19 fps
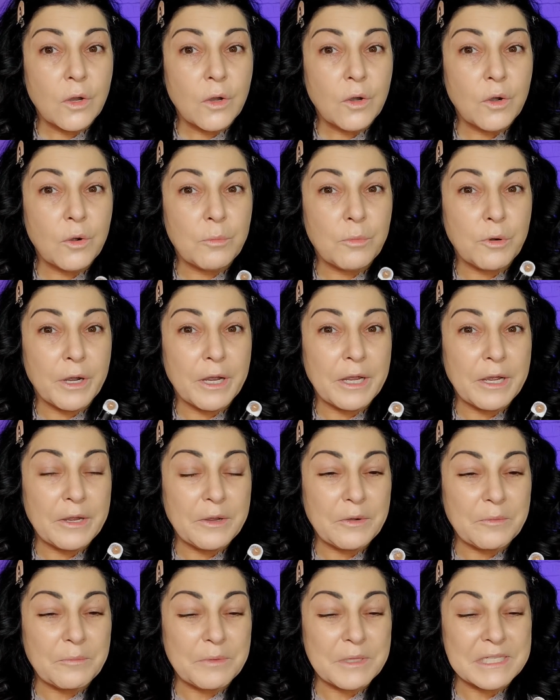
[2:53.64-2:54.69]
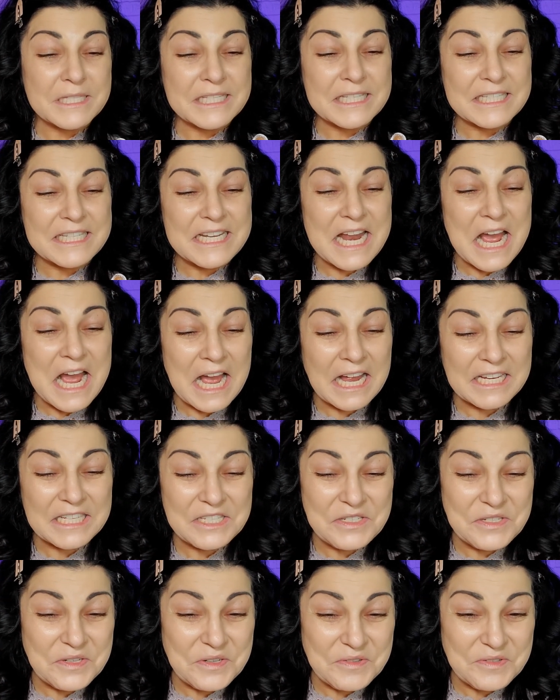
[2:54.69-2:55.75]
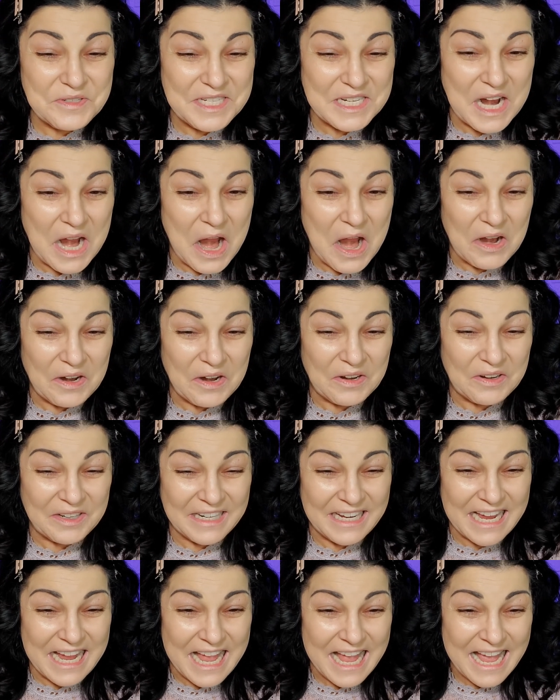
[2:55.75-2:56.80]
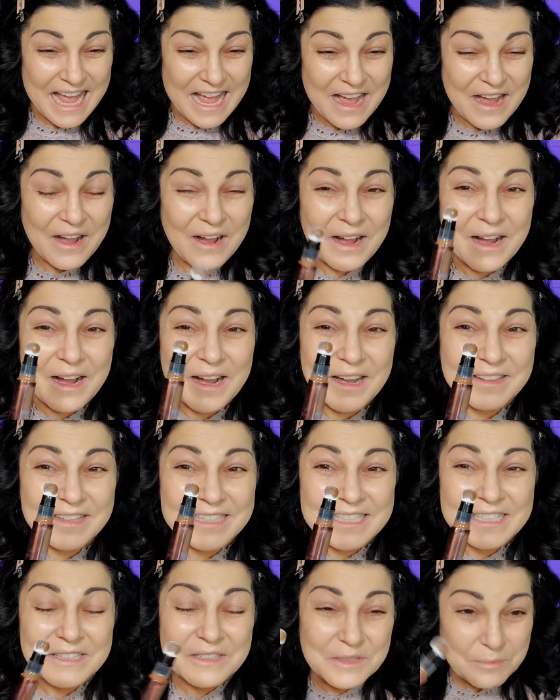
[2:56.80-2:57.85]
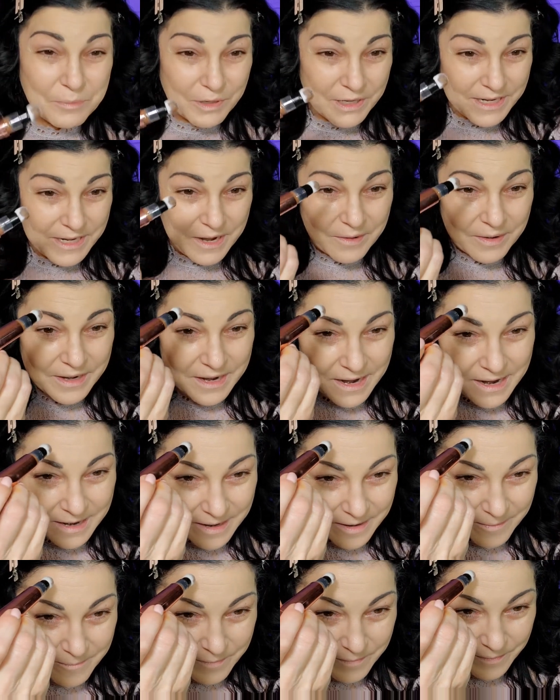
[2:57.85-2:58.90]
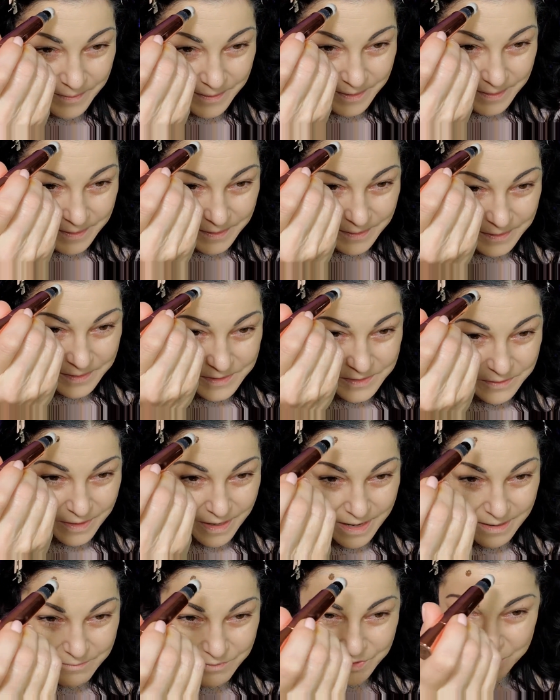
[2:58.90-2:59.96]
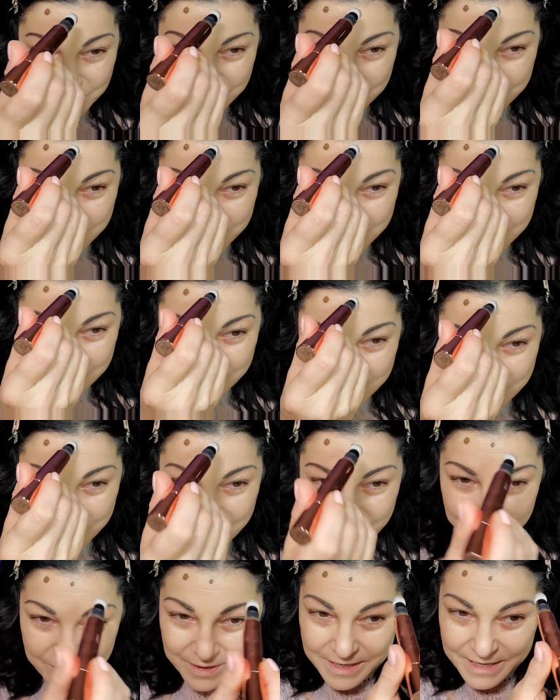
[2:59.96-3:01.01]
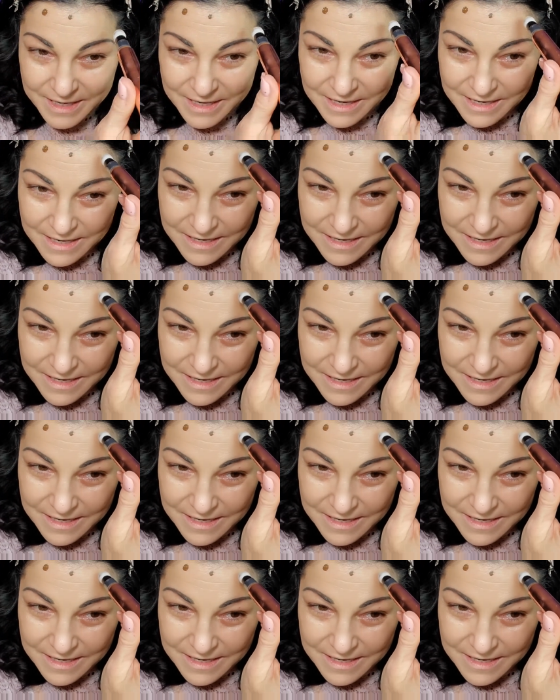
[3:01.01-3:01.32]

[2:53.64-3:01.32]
Oh boy, I hope this is not too dark. This looks pretty dark. So I'm just going to be very